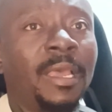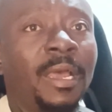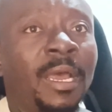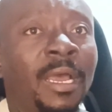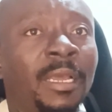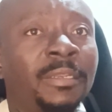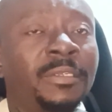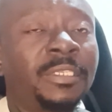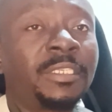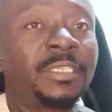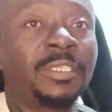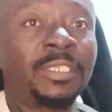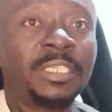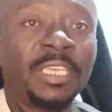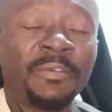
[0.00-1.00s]
And
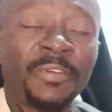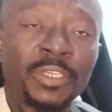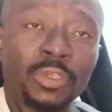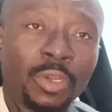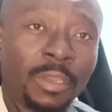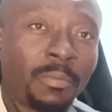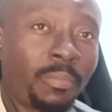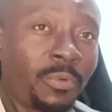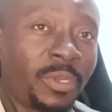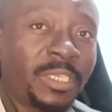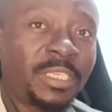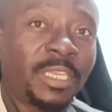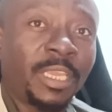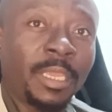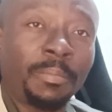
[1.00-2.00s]
TFA Talking
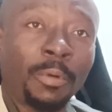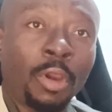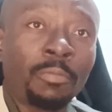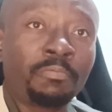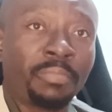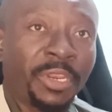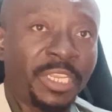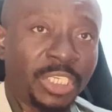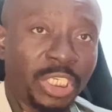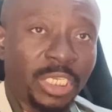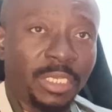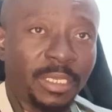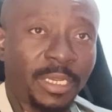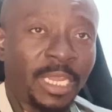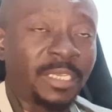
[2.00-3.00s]
Point keep on preaching